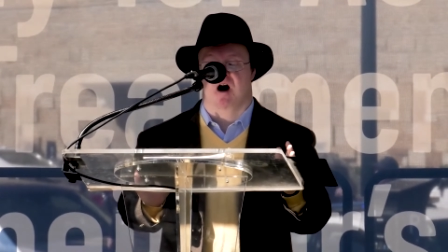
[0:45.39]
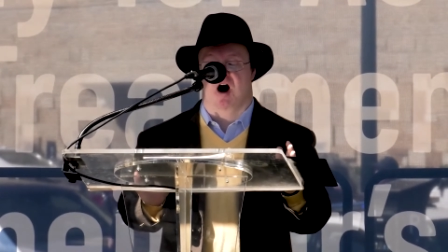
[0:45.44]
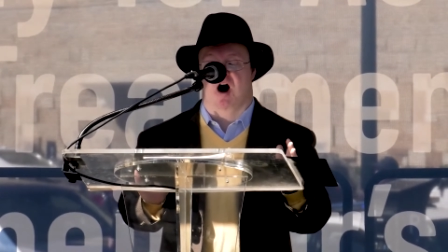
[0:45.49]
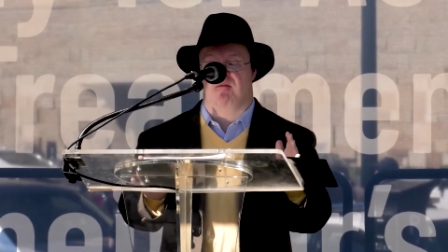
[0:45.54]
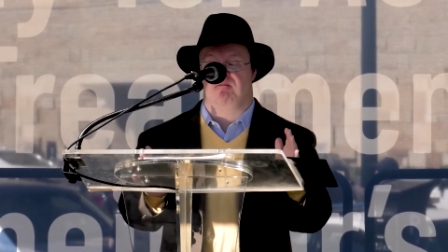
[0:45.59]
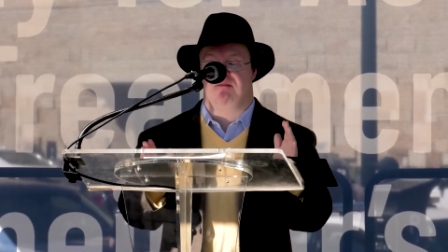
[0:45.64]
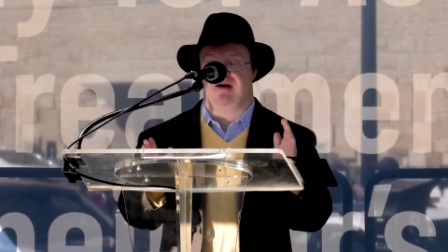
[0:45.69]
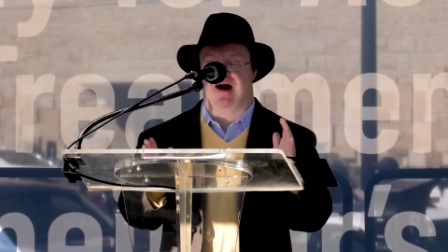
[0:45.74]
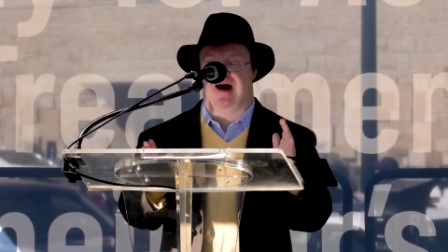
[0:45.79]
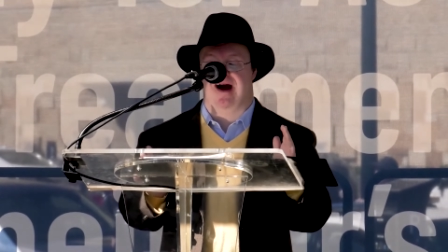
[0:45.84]

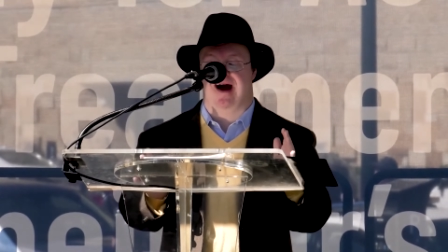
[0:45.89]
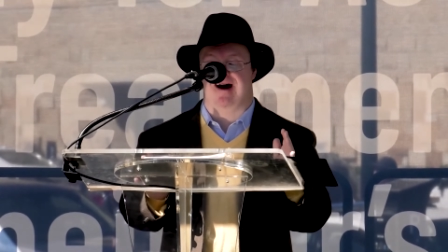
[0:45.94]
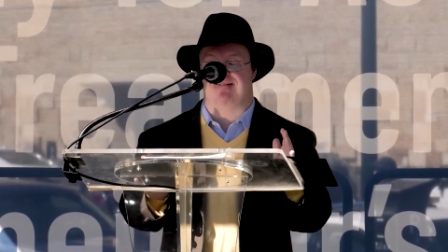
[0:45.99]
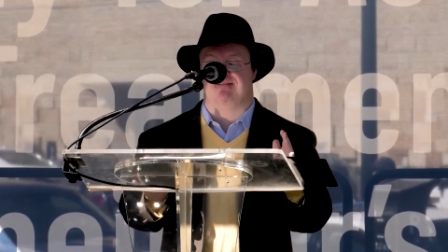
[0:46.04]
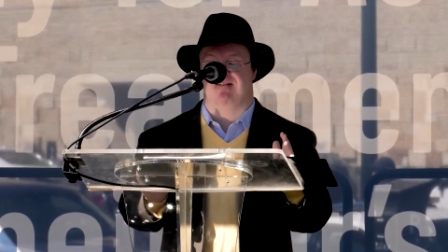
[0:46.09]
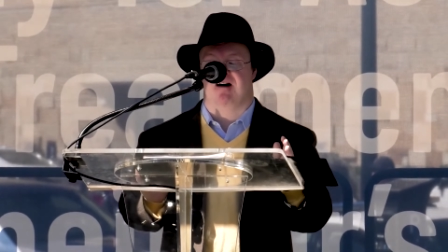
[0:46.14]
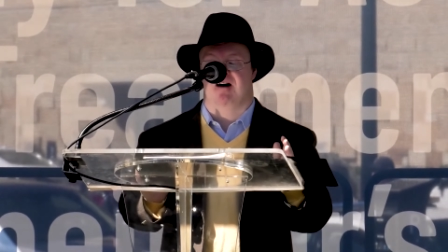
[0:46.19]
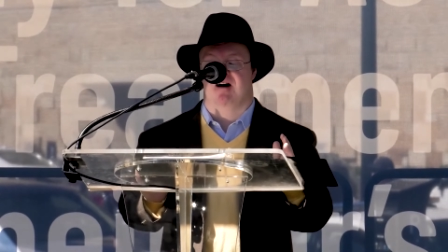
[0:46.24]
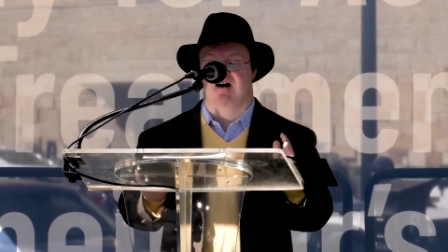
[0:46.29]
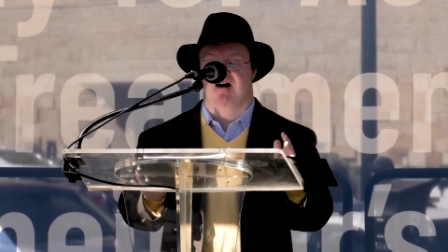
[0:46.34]
on behalf
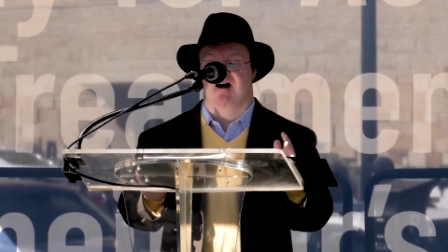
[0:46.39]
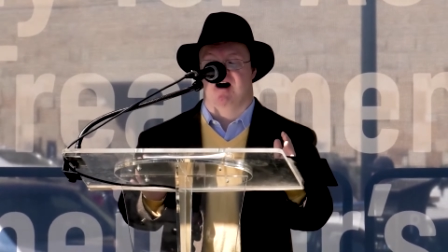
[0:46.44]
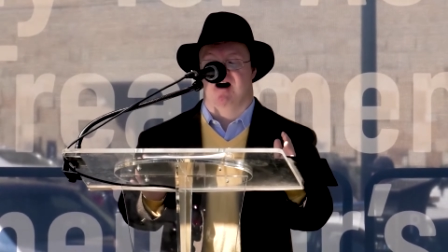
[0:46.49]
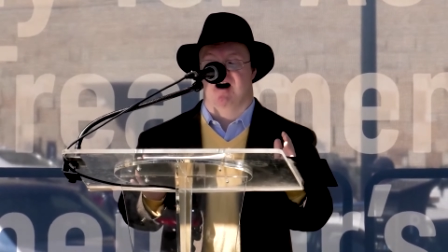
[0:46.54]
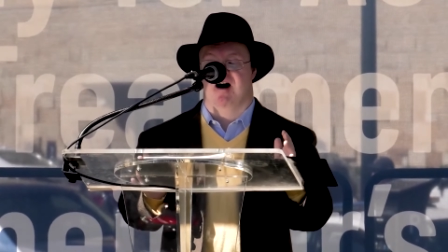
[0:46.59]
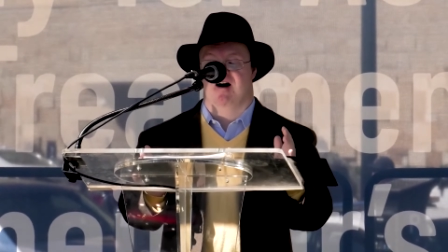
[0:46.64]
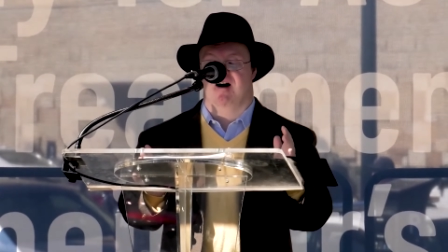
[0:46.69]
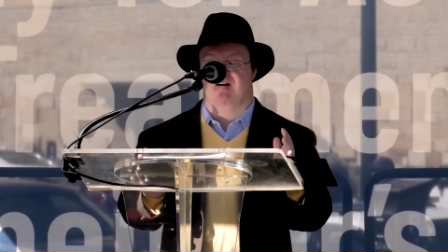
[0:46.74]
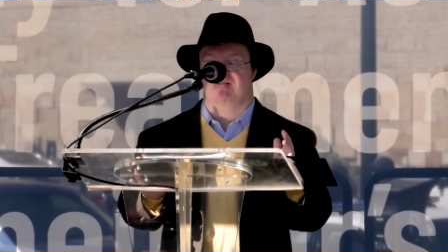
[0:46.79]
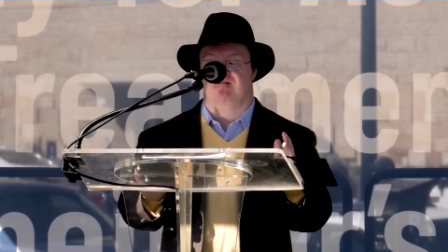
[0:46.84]

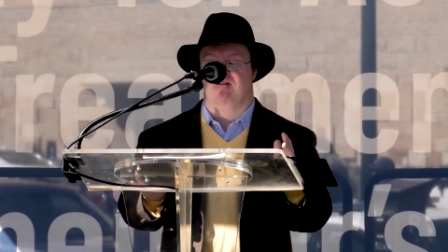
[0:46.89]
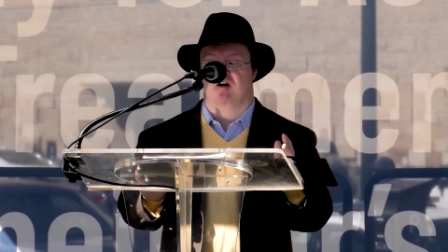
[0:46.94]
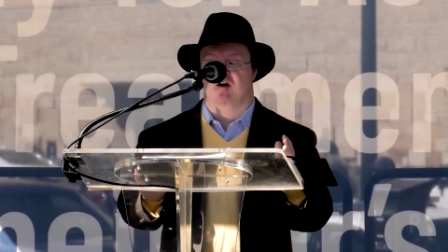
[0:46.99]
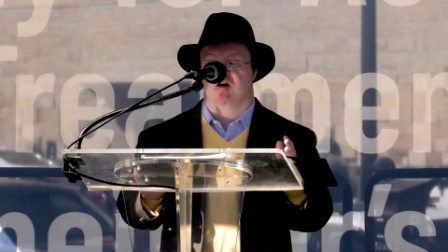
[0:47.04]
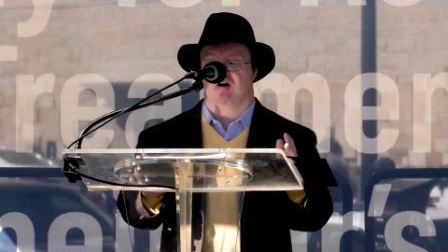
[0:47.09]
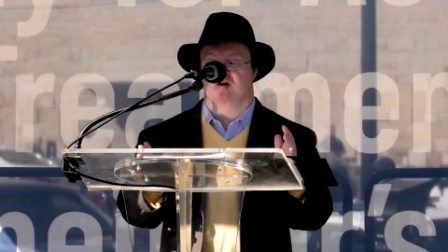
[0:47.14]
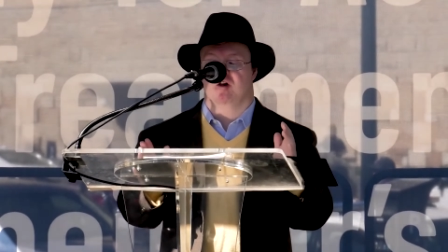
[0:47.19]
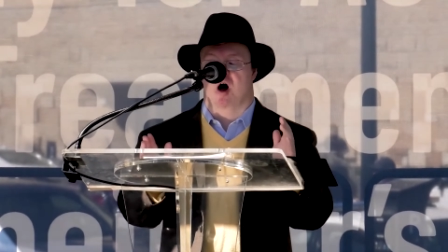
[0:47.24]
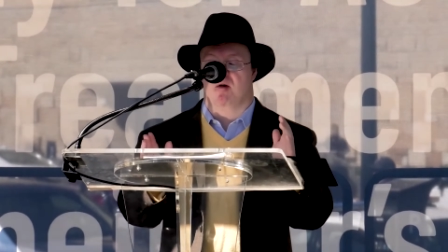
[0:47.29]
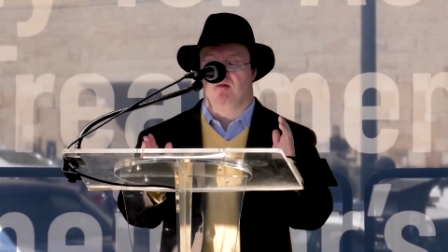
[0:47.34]
of
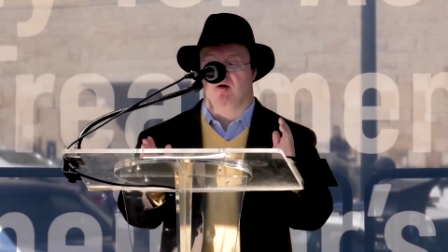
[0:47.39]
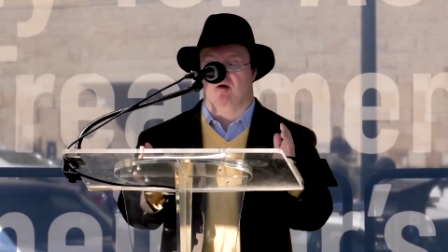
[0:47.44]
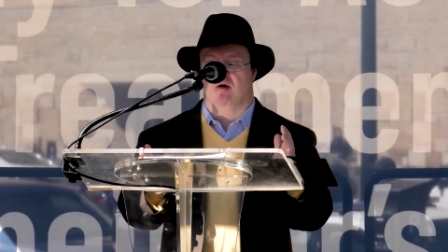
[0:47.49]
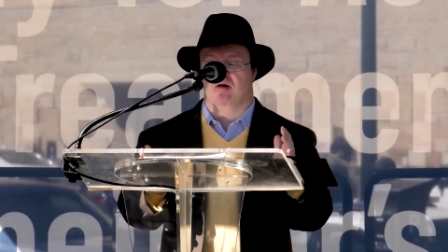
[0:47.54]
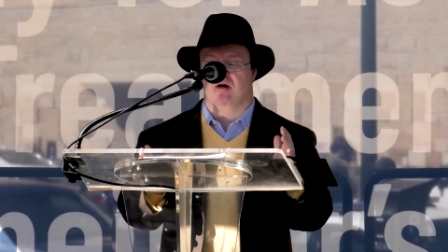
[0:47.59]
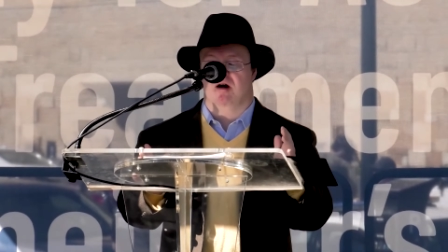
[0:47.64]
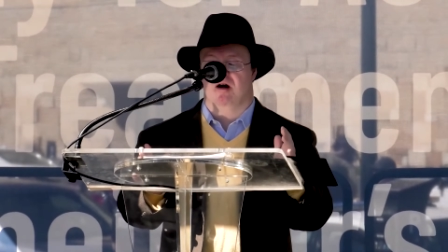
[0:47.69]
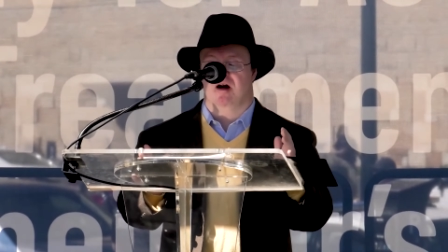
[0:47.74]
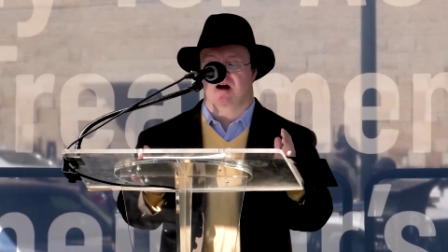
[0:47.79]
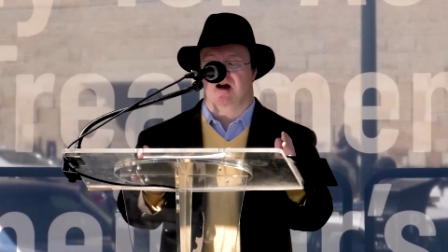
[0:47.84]
Global